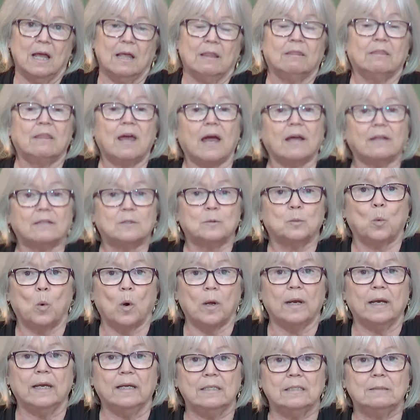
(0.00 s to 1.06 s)
That's
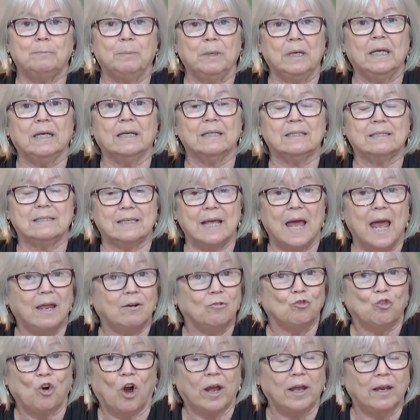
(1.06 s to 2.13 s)
what is being
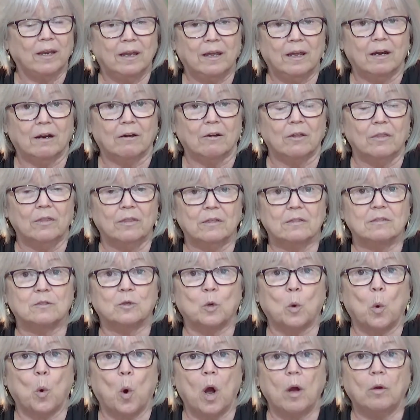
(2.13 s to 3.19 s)
said right here in this
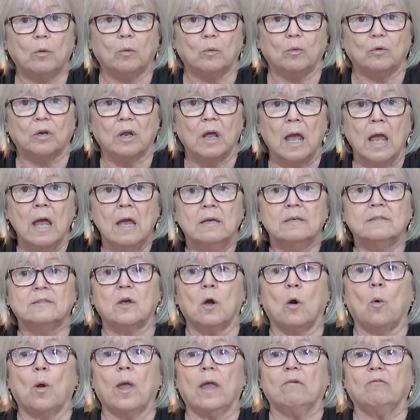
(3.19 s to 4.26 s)
quote.
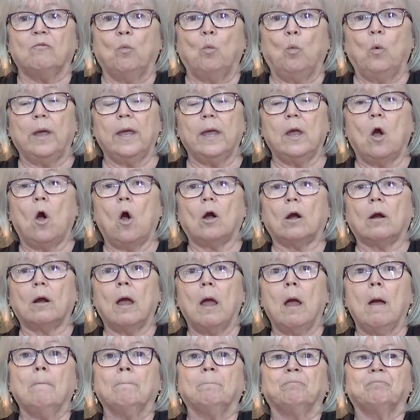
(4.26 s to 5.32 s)
So if we are,
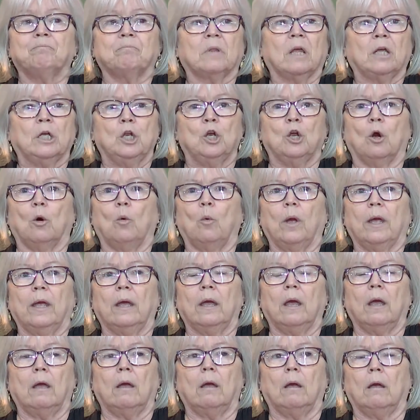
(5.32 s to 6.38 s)

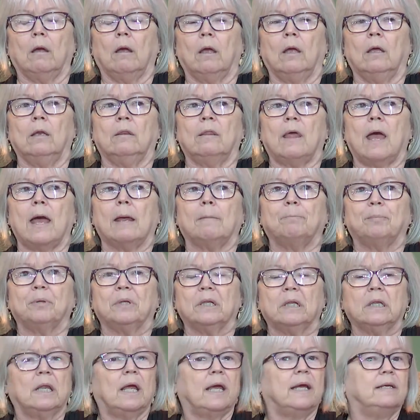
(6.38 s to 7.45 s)
in that
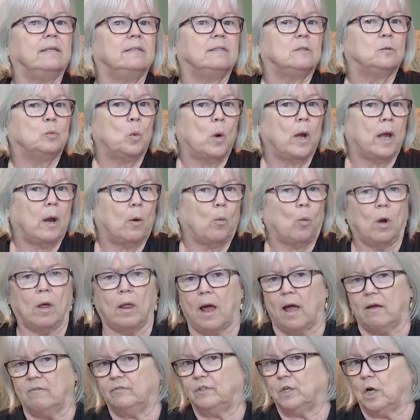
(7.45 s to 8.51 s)
place where, well,
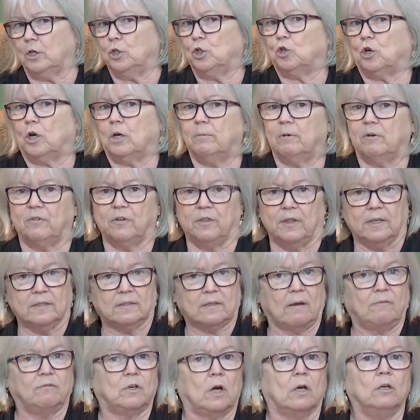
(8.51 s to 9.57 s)
I've done treatment for this,
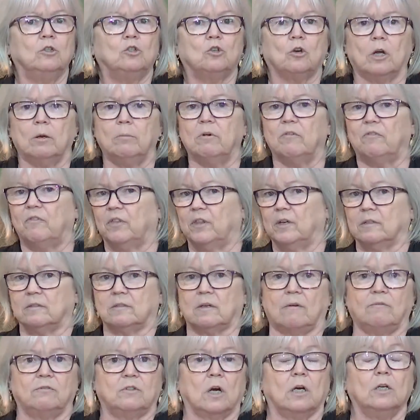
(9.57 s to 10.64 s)
I've done treatment for this,
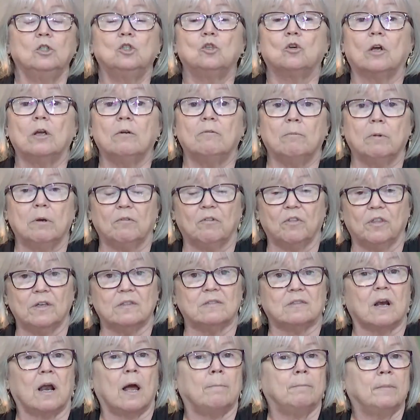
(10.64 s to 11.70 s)
I've done treatment for this,
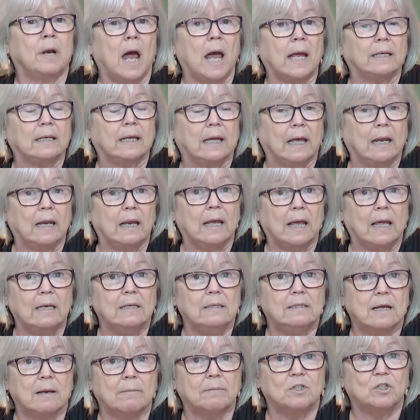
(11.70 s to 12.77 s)
and I'm not getting any
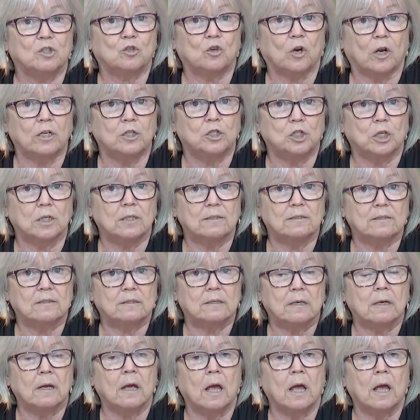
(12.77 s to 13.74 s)
demonstrations,